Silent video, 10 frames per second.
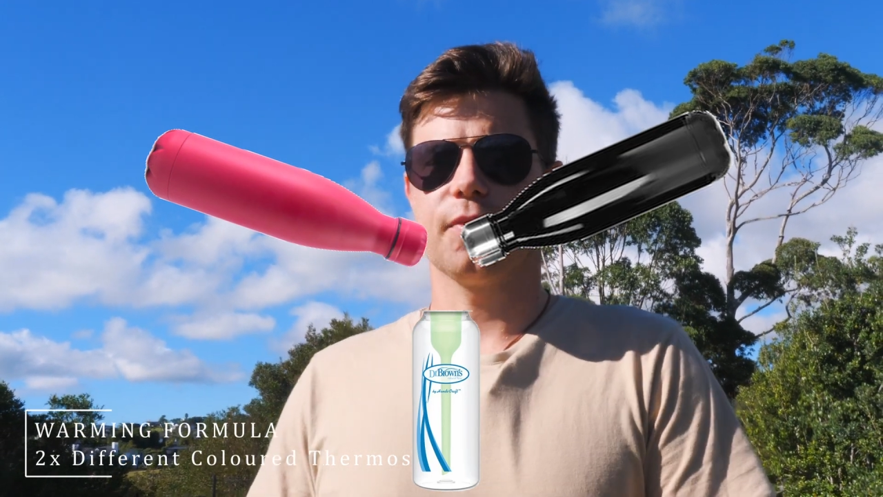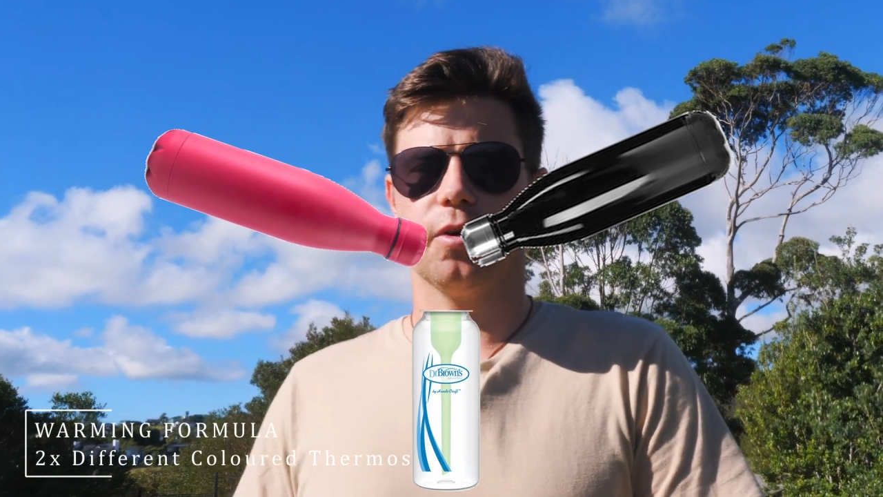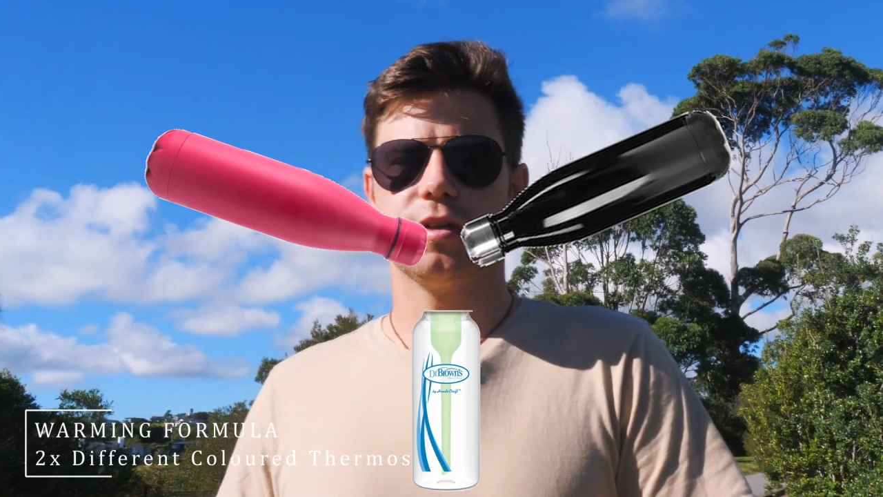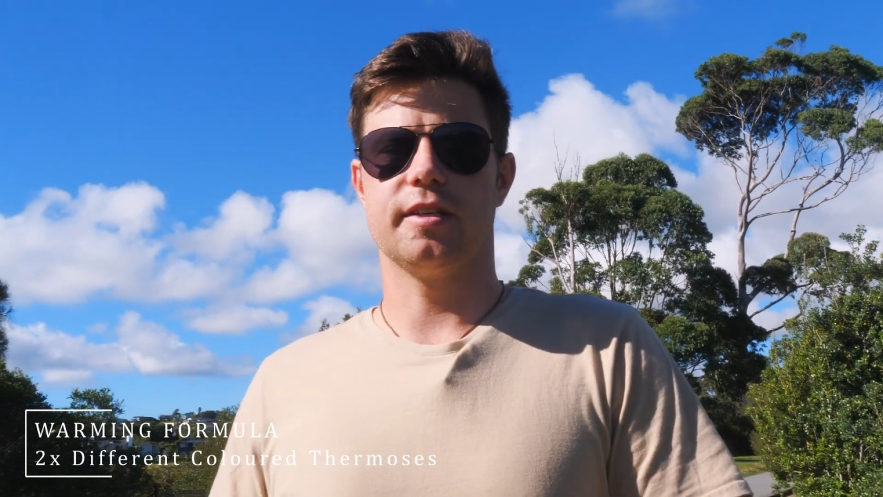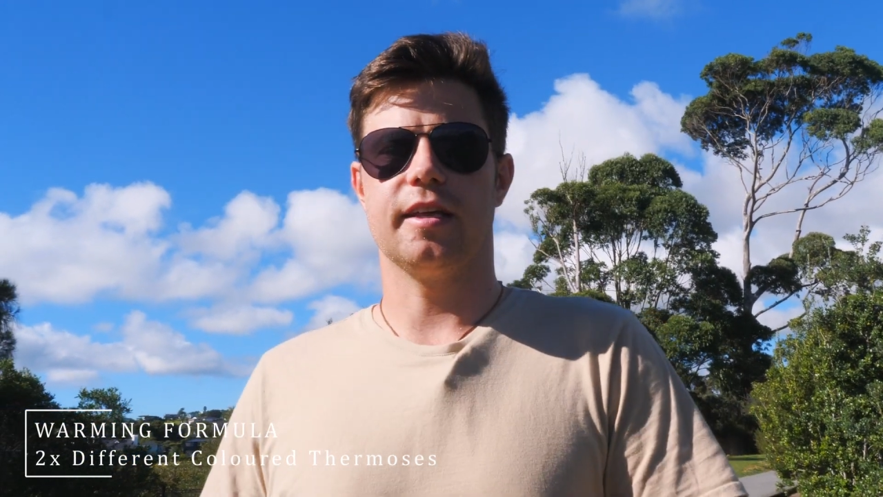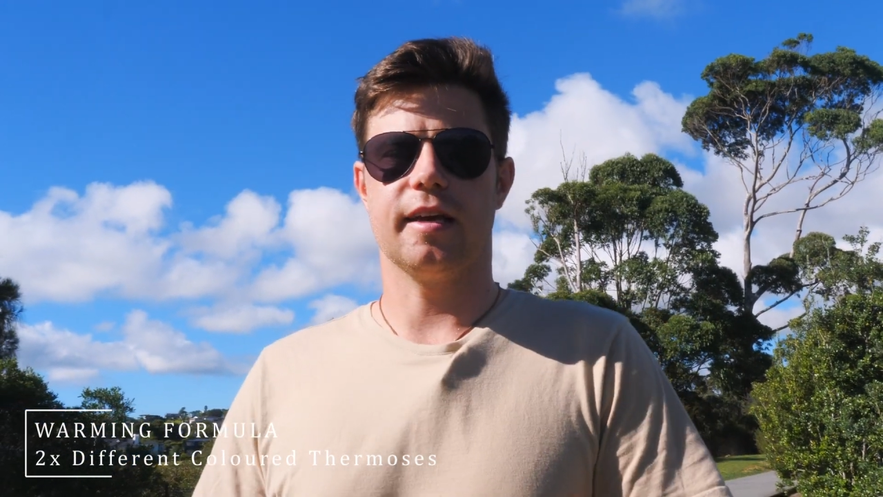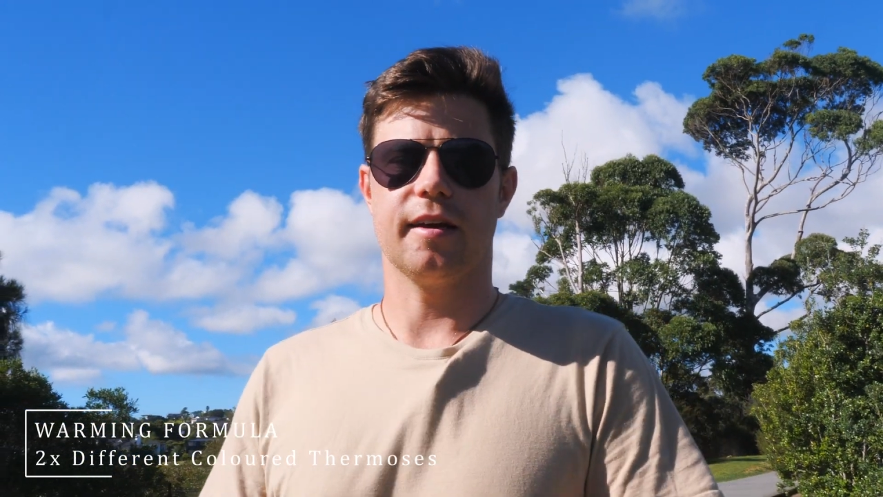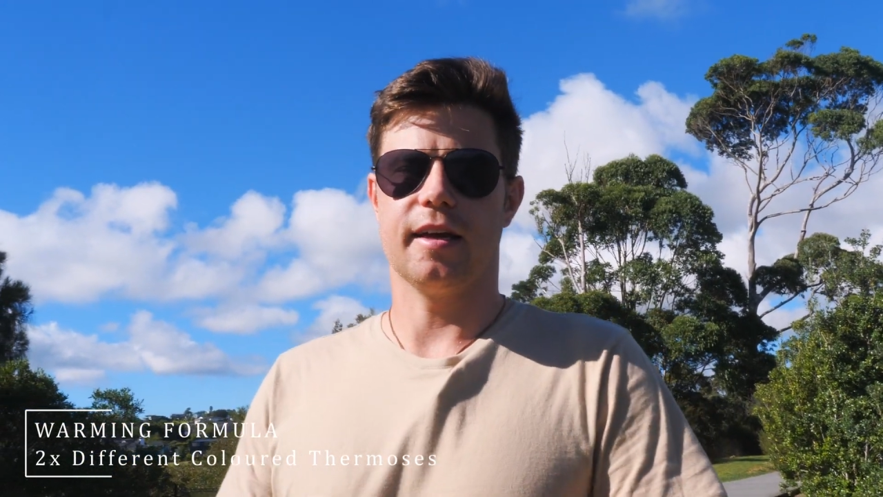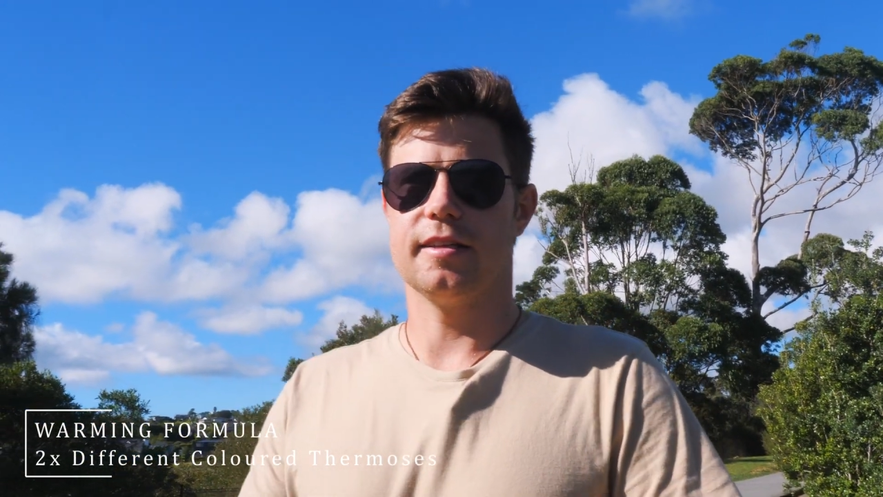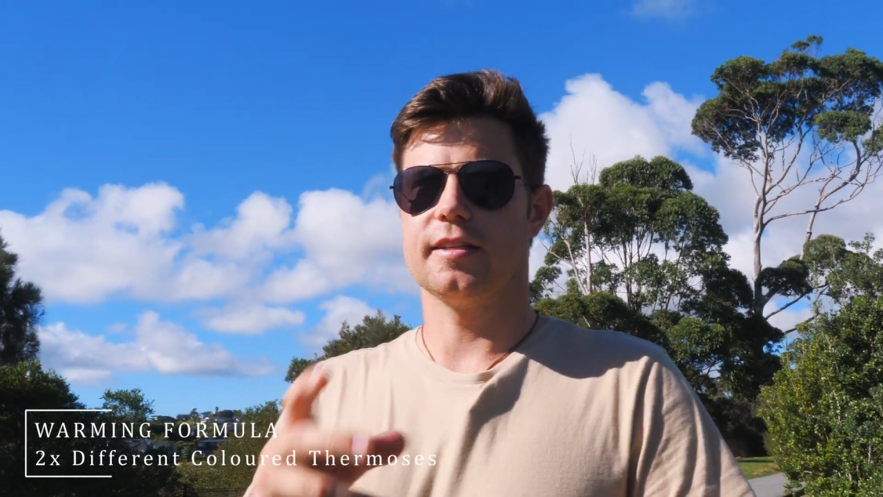or into
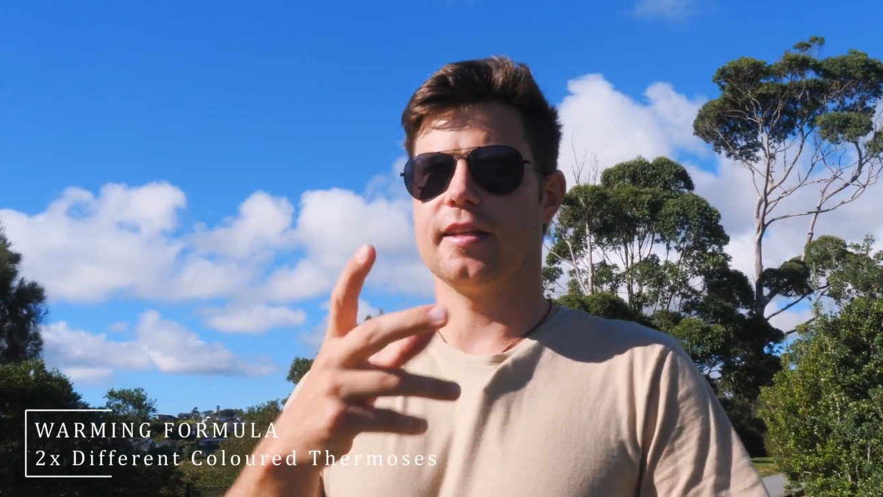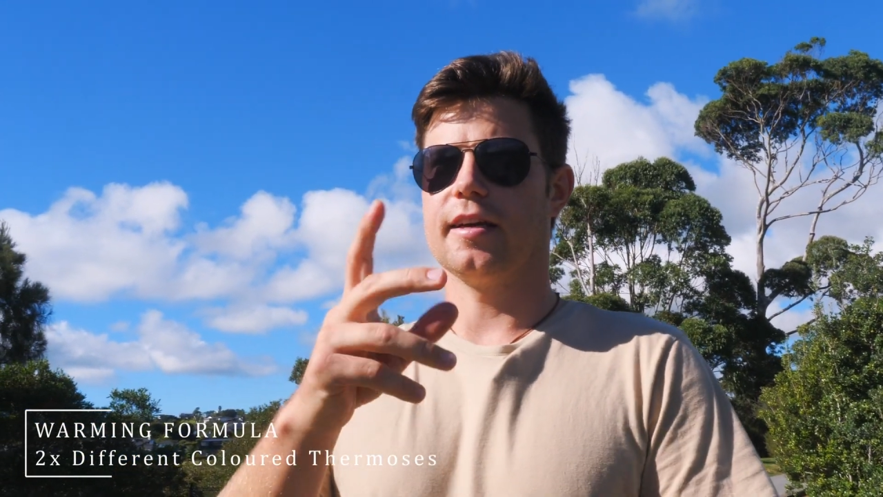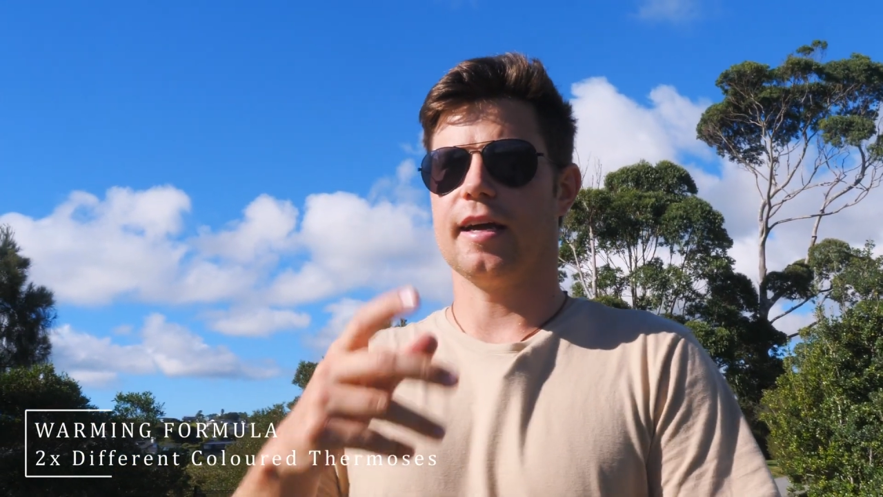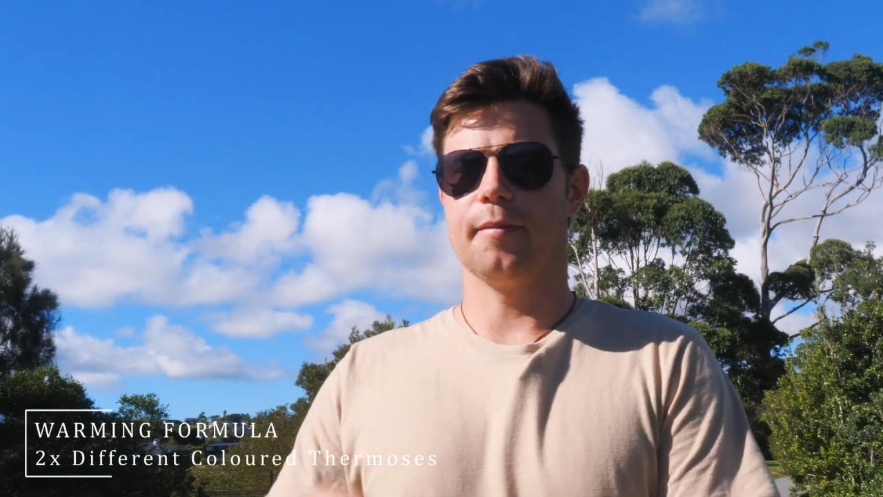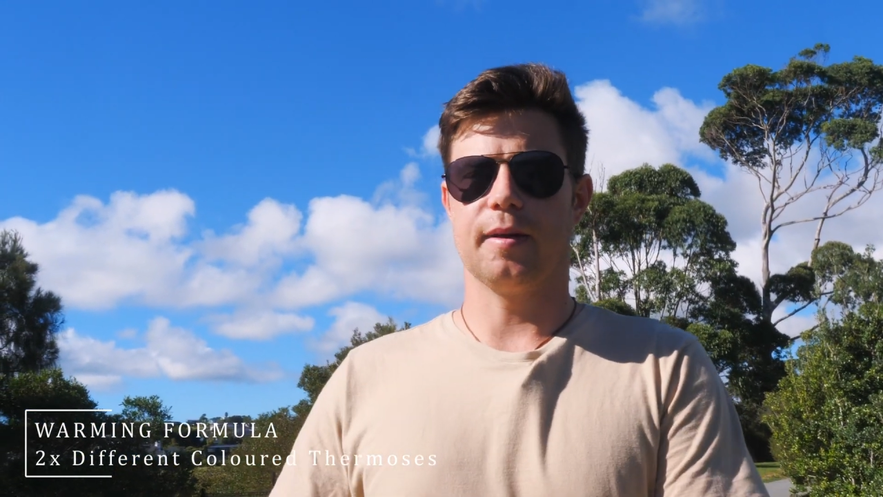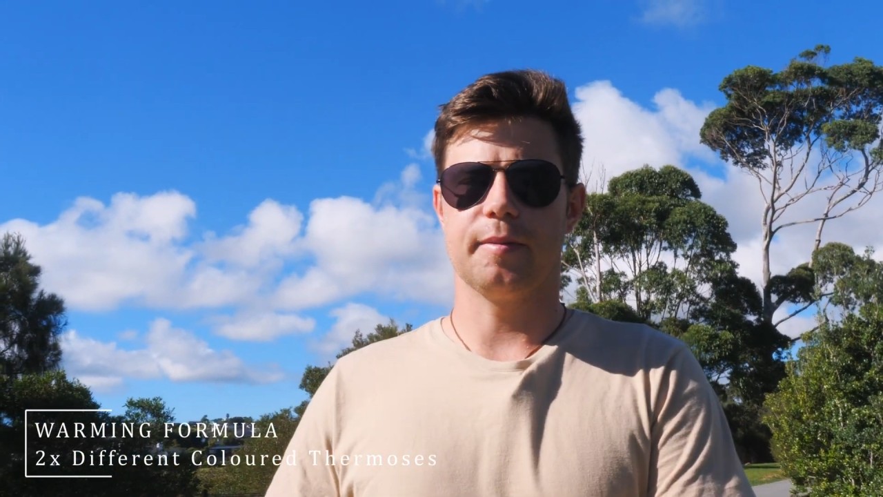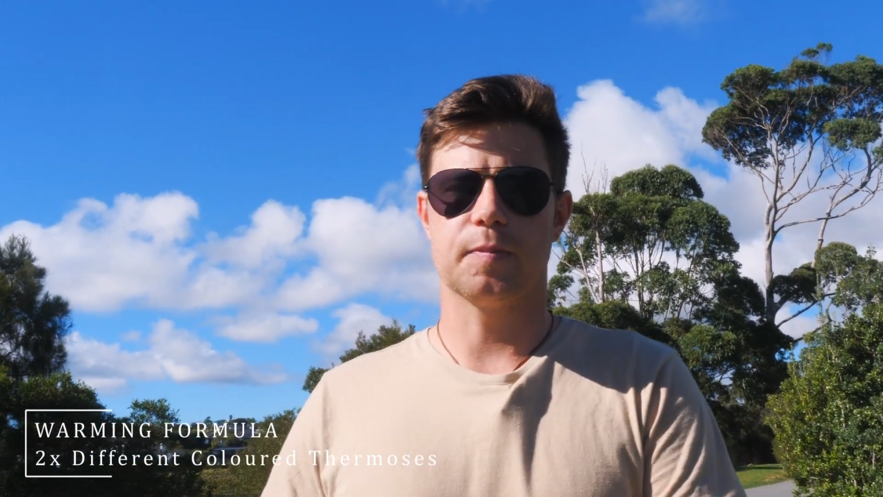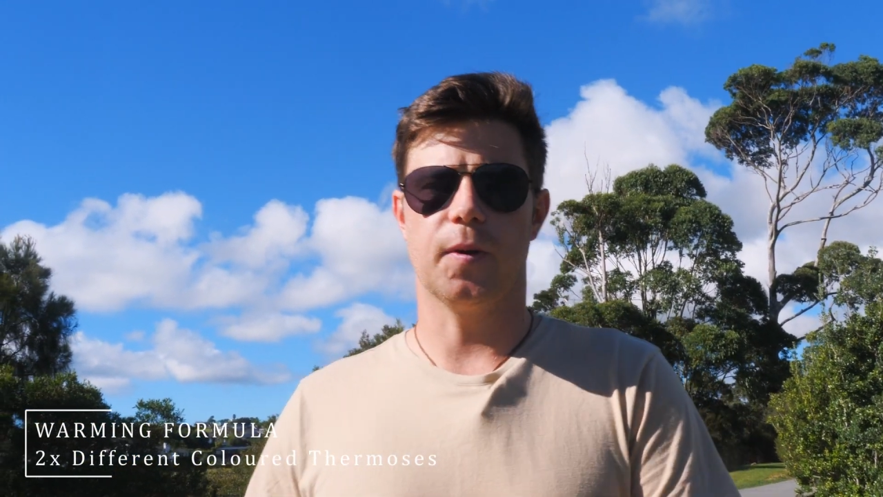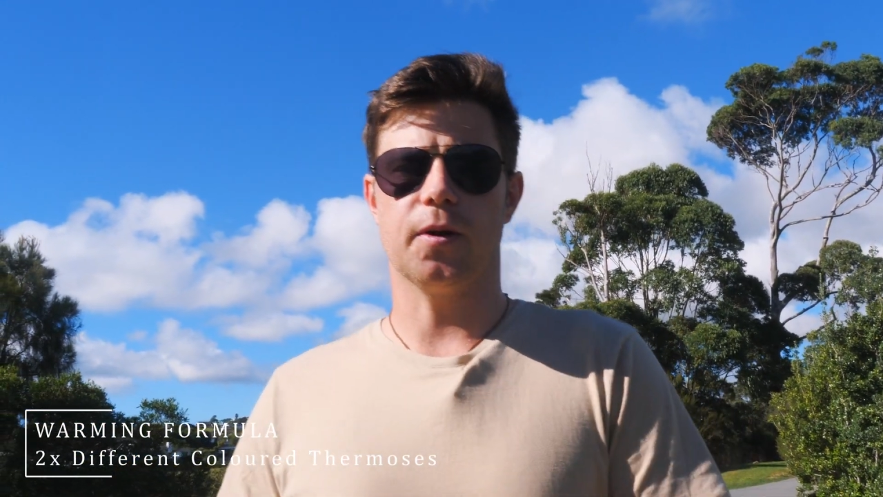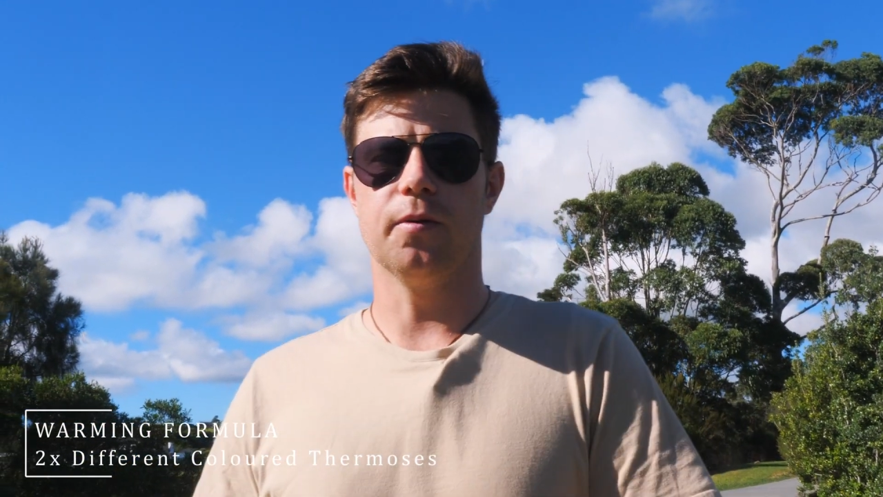the baby's
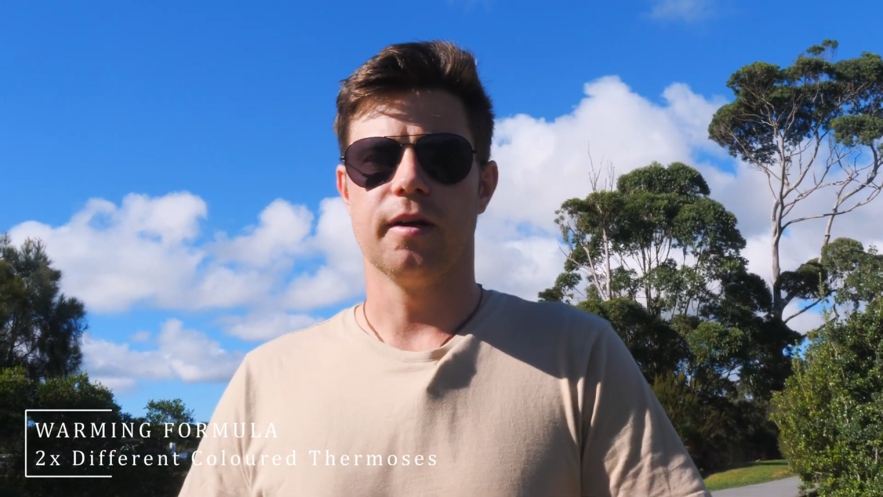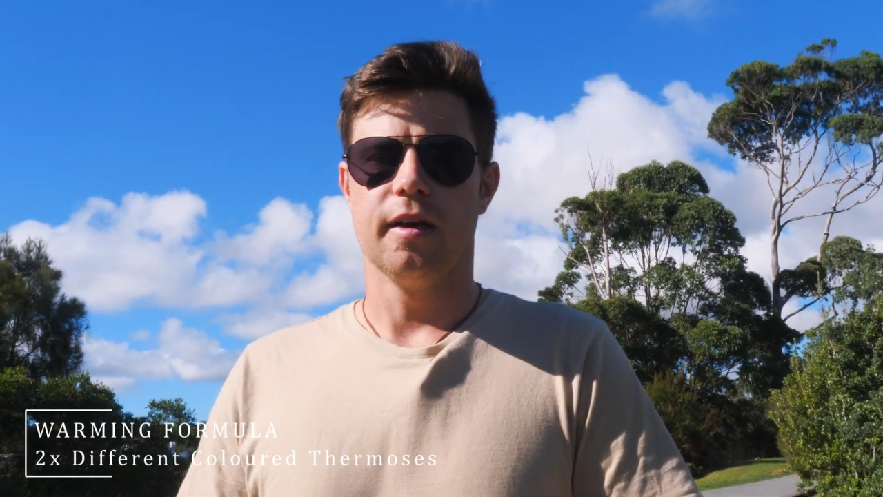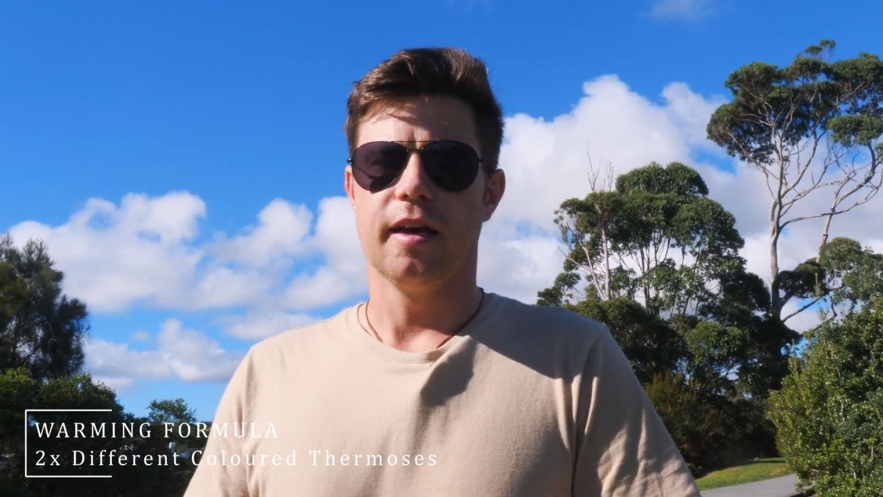bottle,